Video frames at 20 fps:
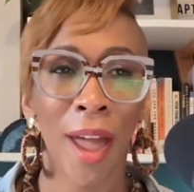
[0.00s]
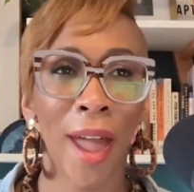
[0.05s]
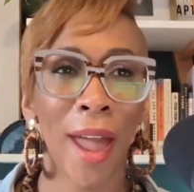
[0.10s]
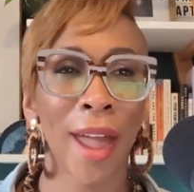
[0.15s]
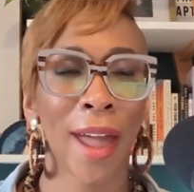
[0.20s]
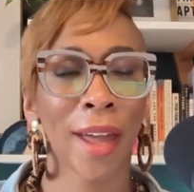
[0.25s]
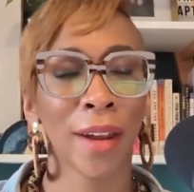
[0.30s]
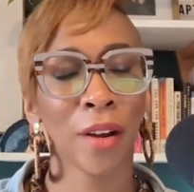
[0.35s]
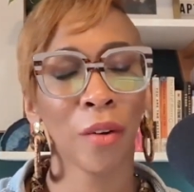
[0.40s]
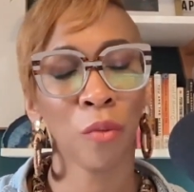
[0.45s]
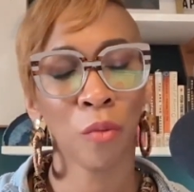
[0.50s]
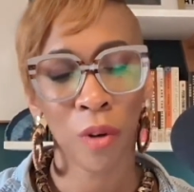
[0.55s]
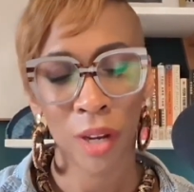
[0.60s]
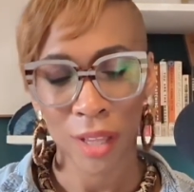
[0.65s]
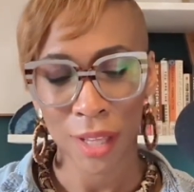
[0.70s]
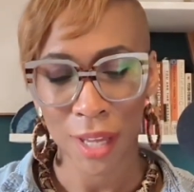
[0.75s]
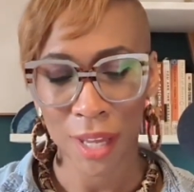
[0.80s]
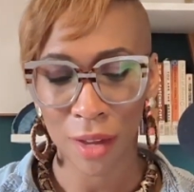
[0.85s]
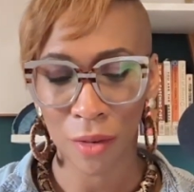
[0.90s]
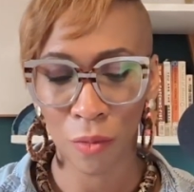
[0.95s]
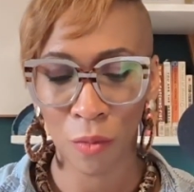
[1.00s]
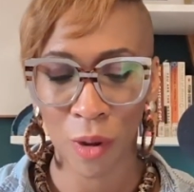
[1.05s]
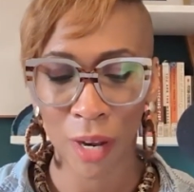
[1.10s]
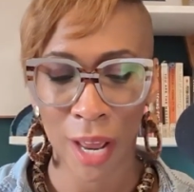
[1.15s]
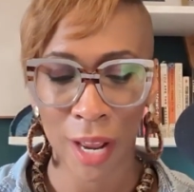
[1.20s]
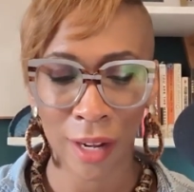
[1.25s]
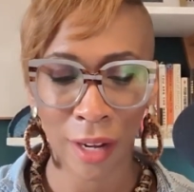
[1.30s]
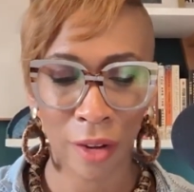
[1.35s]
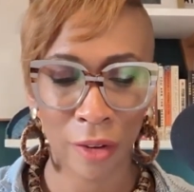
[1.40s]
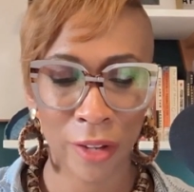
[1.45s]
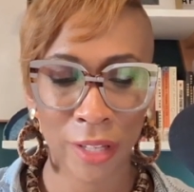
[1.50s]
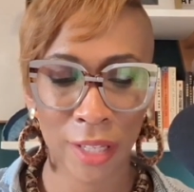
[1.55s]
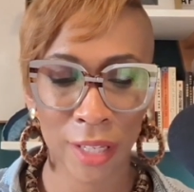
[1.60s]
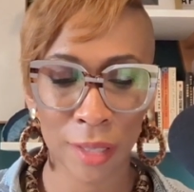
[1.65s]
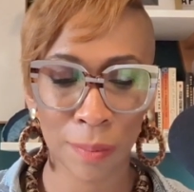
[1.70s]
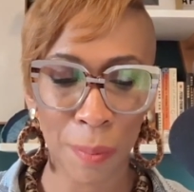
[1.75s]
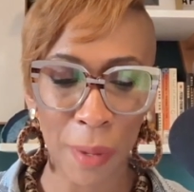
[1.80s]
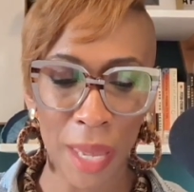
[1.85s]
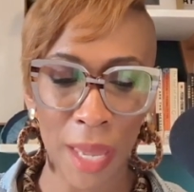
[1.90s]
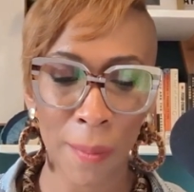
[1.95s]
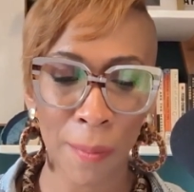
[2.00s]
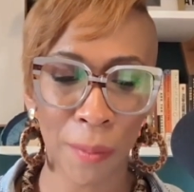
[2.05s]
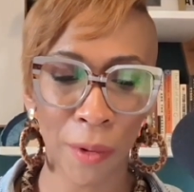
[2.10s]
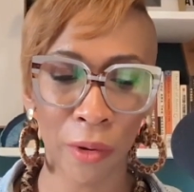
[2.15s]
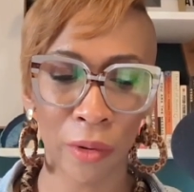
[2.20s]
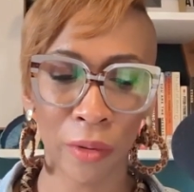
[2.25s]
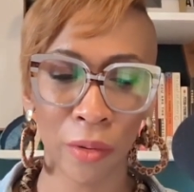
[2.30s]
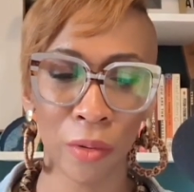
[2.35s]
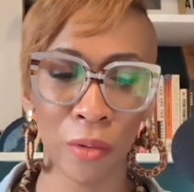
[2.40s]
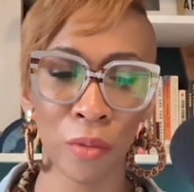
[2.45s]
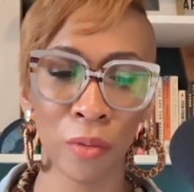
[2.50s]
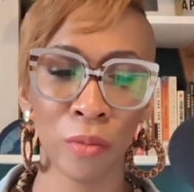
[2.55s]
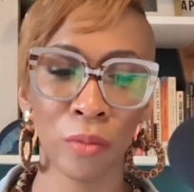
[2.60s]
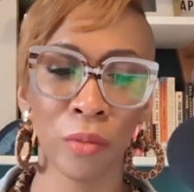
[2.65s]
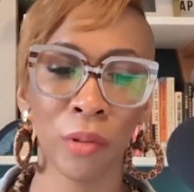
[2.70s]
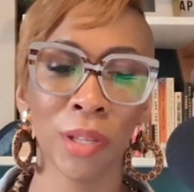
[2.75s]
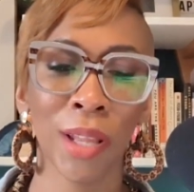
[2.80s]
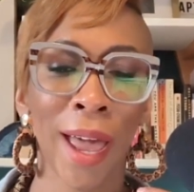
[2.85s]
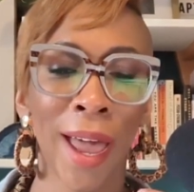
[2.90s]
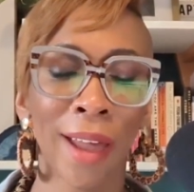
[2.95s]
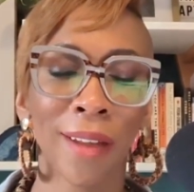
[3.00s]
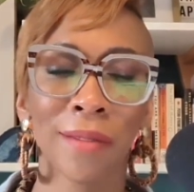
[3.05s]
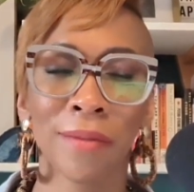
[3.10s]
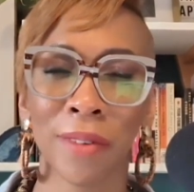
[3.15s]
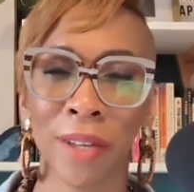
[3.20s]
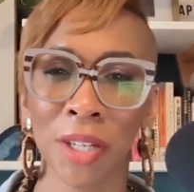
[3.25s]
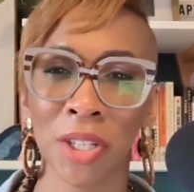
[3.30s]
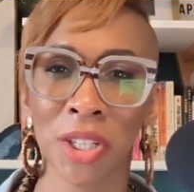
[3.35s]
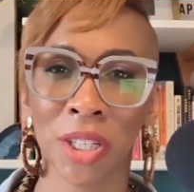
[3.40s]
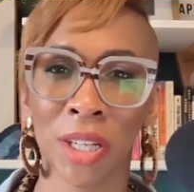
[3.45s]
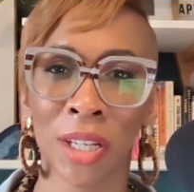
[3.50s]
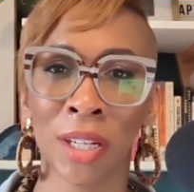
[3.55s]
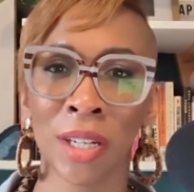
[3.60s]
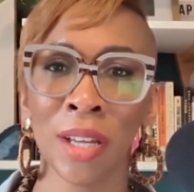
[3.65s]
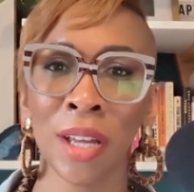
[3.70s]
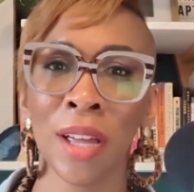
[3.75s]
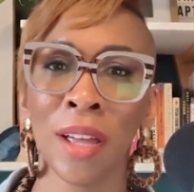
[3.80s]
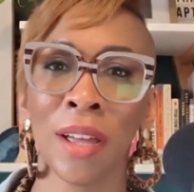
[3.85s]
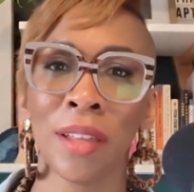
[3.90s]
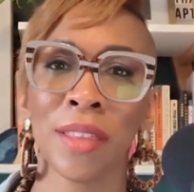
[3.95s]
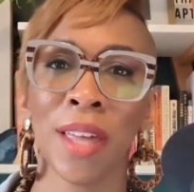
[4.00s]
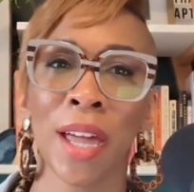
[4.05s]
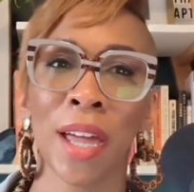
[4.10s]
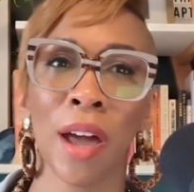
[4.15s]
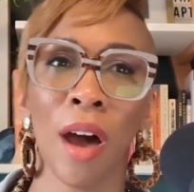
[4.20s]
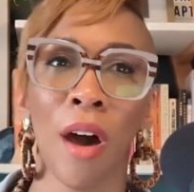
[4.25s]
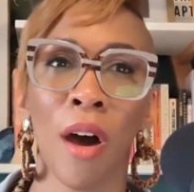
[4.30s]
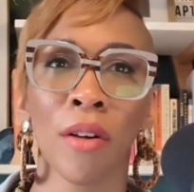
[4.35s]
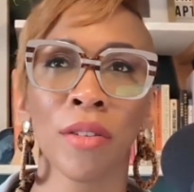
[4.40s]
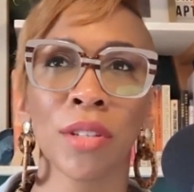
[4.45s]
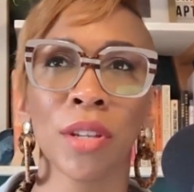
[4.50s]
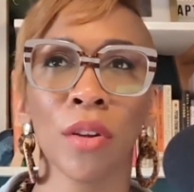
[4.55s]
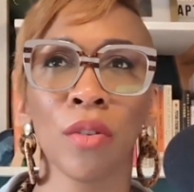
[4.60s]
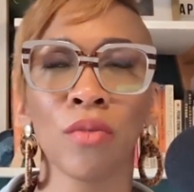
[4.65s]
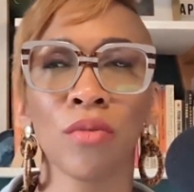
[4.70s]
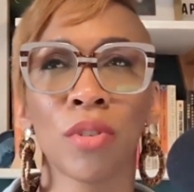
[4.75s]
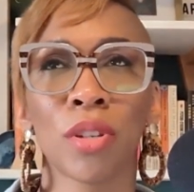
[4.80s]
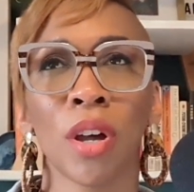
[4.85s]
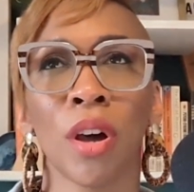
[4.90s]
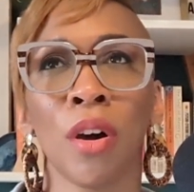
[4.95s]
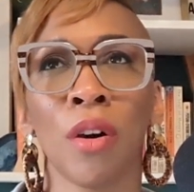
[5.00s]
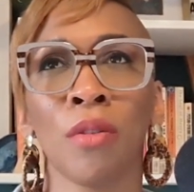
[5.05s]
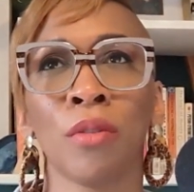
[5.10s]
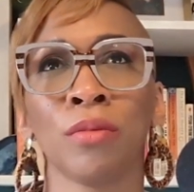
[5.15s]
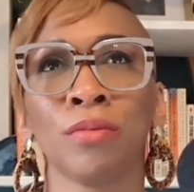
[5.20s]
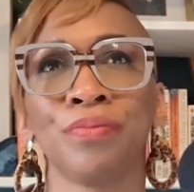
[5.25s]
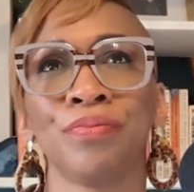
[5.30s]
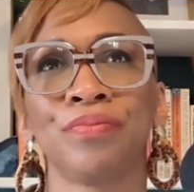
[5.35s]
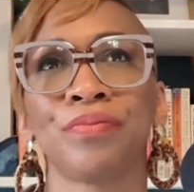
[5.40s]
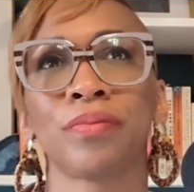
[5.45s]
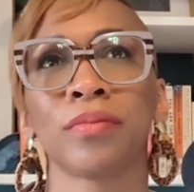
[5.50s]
And really what I notice is people who lack vision, they also don't